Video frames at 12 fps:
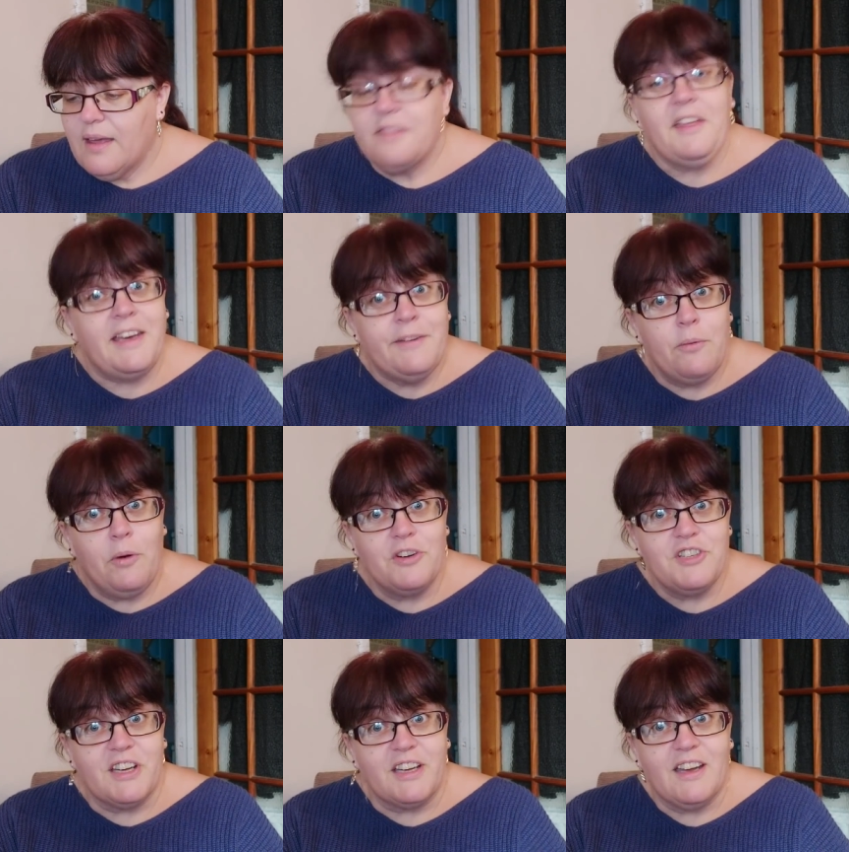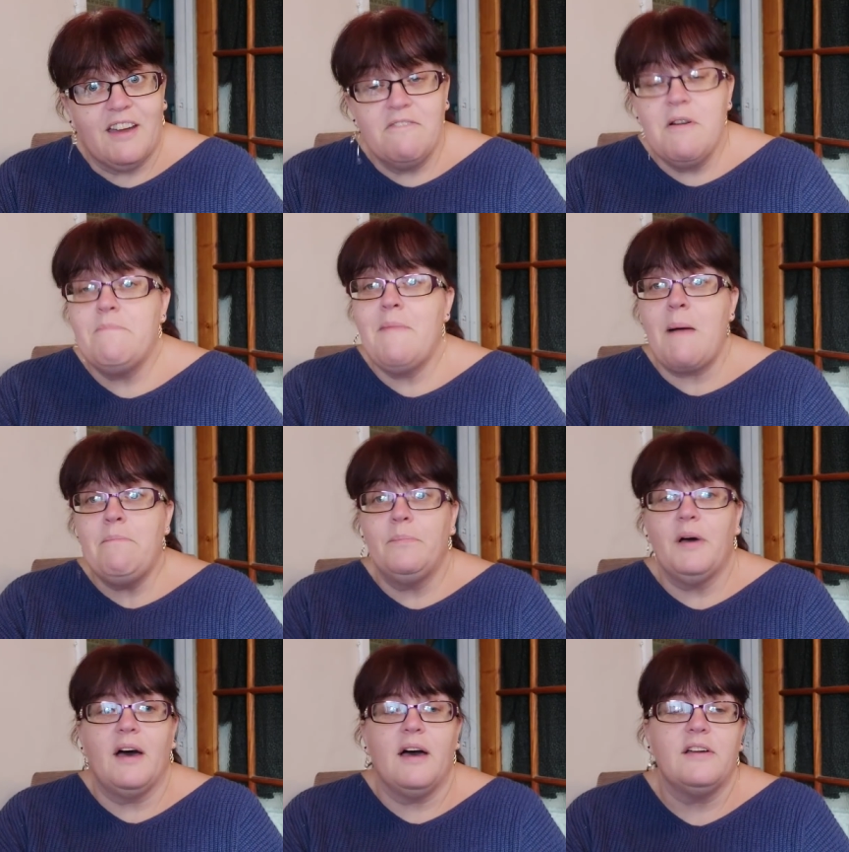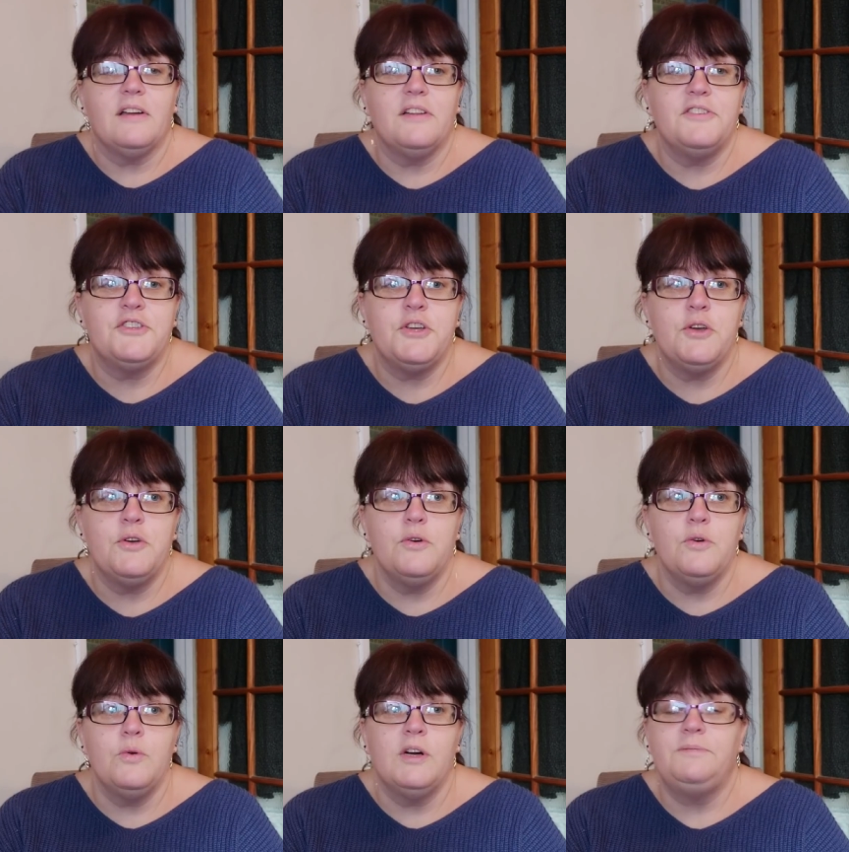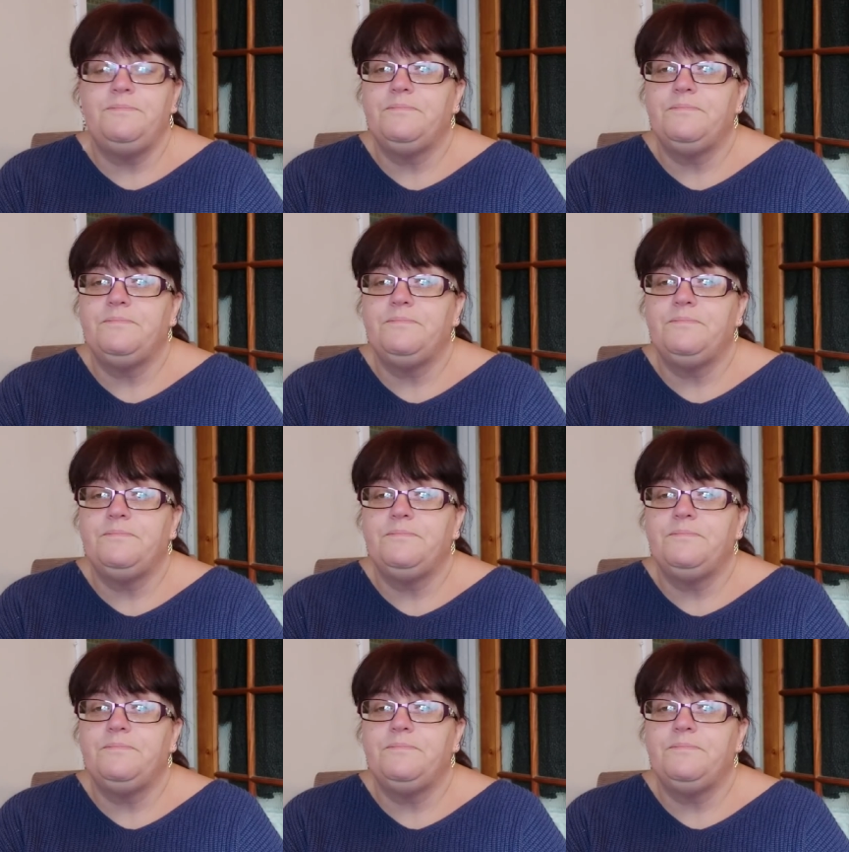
Thank you for watching. Remember to